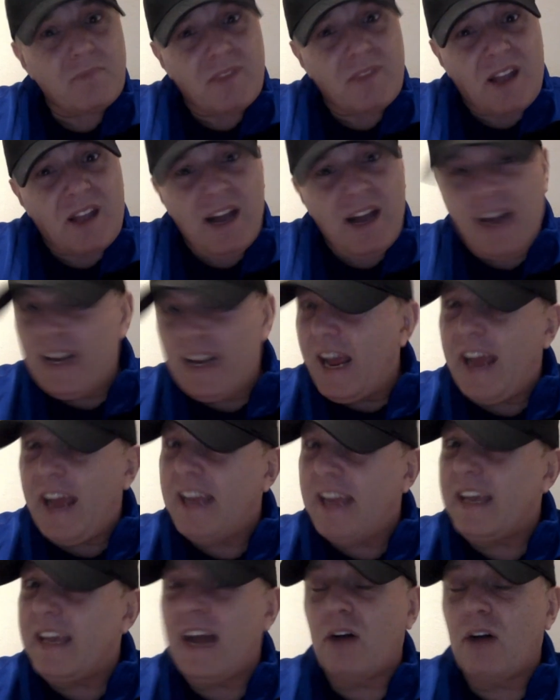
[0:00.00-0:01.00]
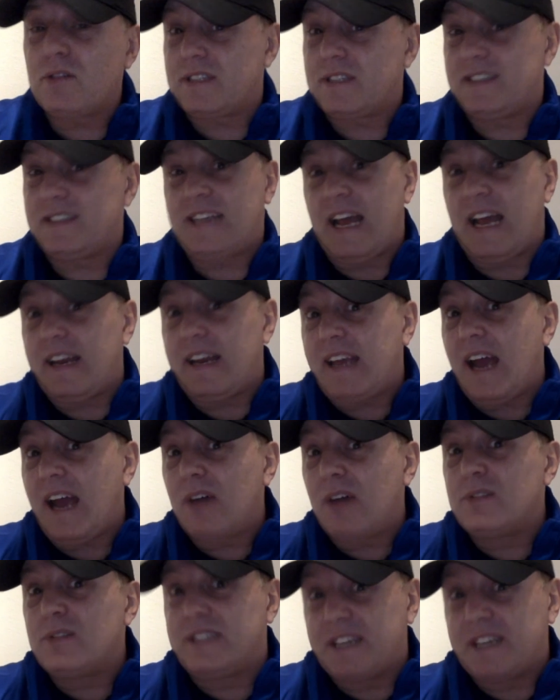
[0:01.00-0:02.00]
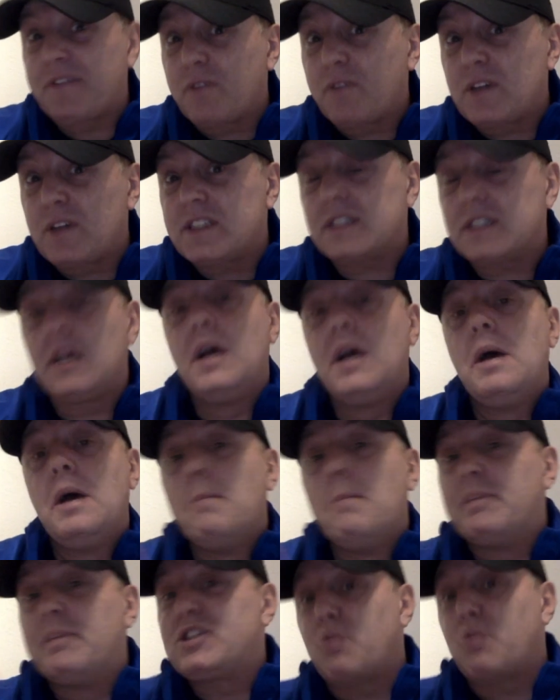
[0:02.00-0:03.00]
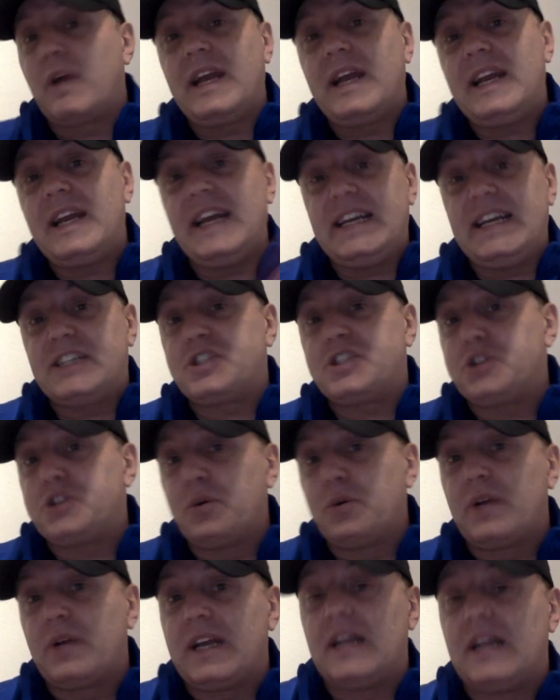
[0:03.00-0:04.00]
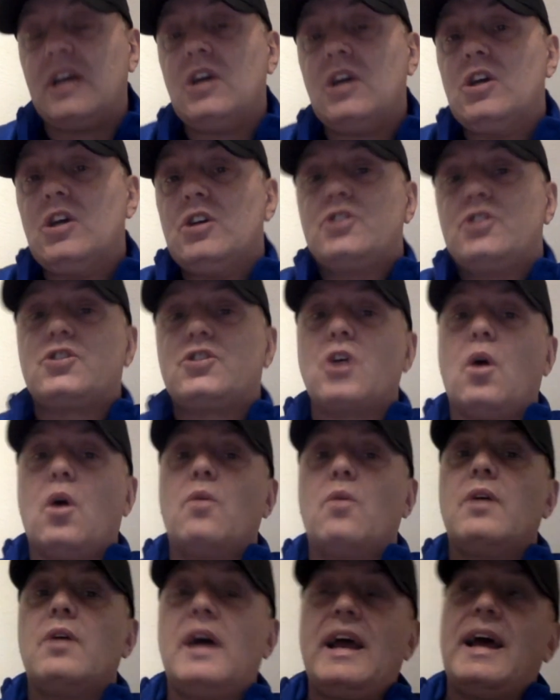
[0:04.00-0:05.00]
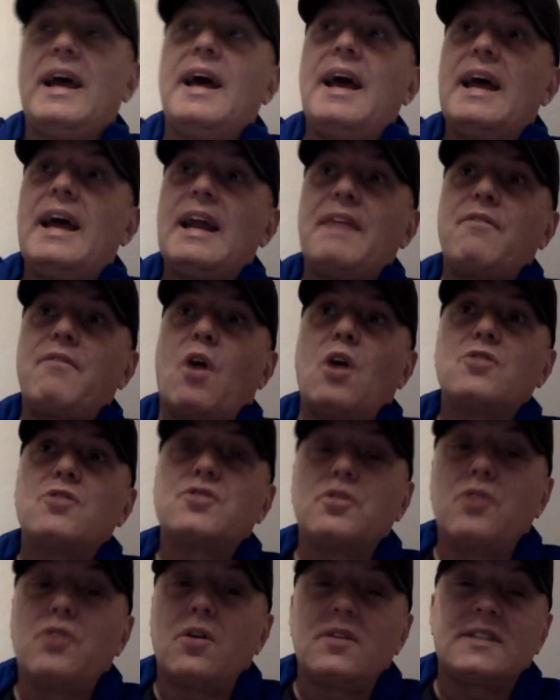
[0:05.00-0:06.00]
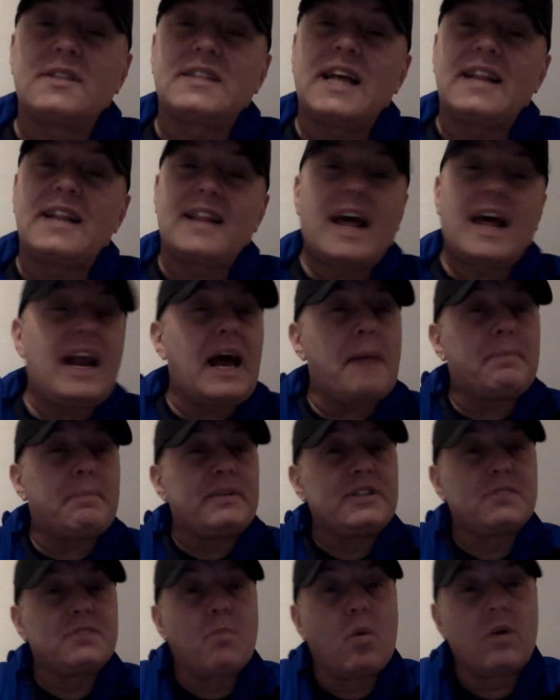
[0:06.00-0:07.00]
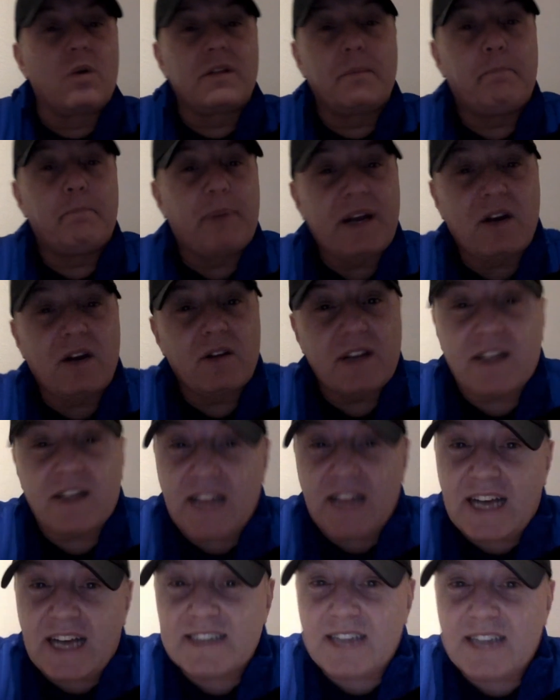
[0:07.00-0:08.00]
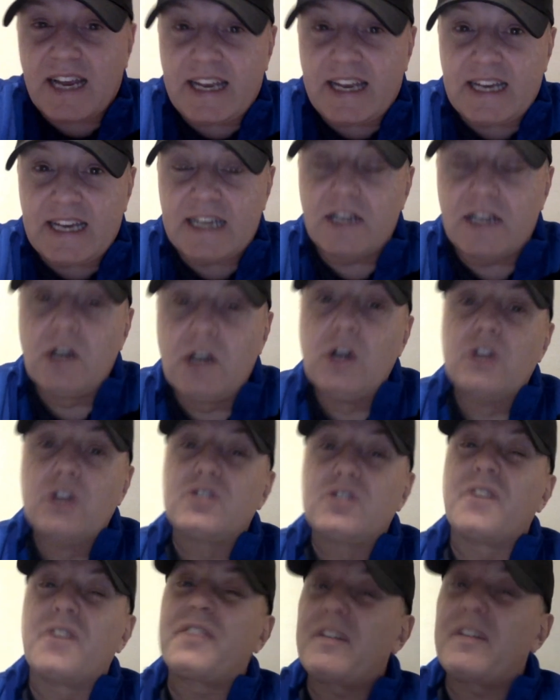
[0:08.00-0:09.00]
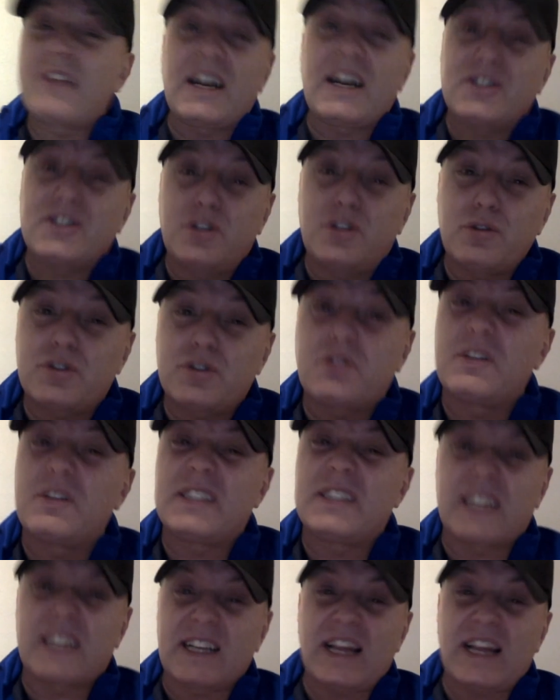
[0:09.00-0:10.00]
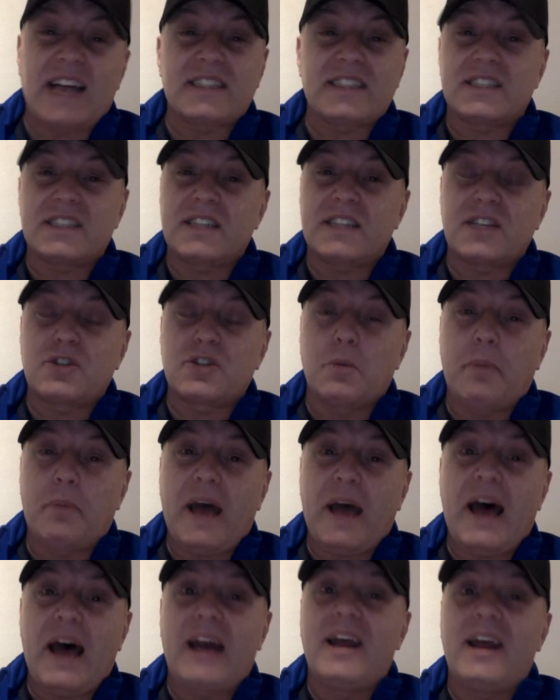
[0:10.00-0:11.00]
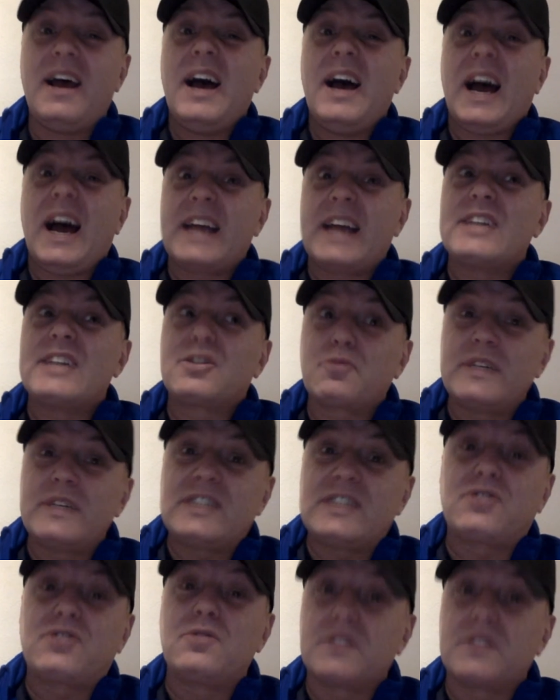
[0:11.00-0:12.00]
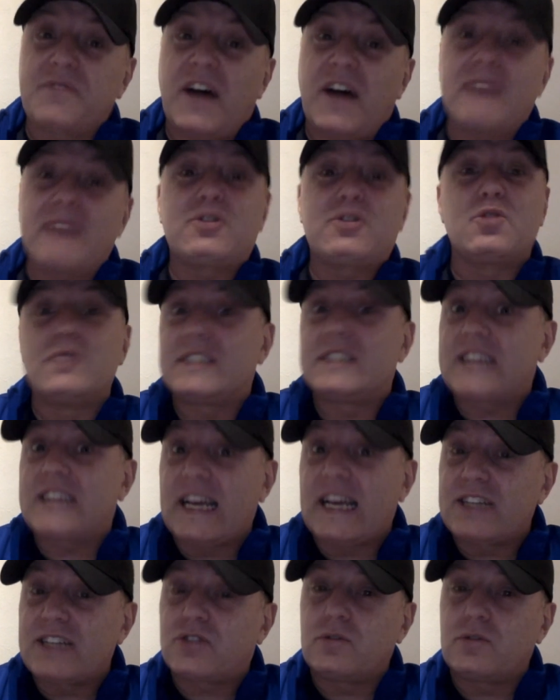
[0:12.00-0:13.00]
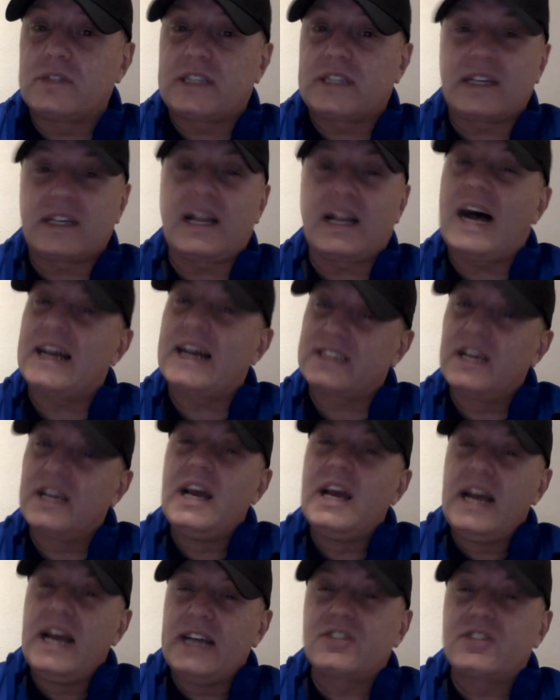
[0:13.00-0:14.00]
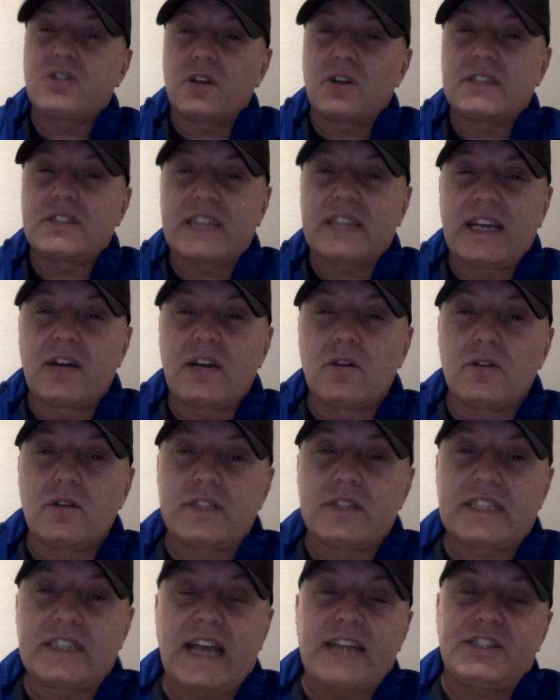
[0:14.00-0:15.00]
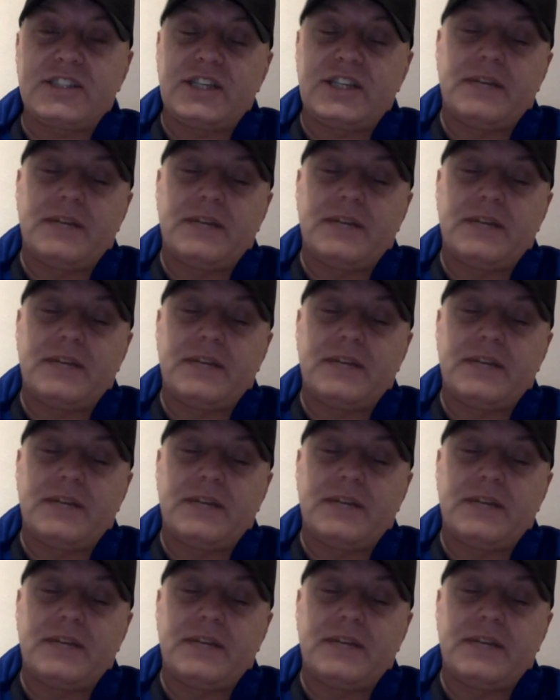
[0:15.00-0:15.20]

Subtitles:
an 8 count to 10 count difference between each student. So, and I've also noticed that happens more the bigger the class I get. So if I've got 2 students in class, it's not so bad. I get 3 students, 5 students, 10 students in class, it starts to get a little sketchy.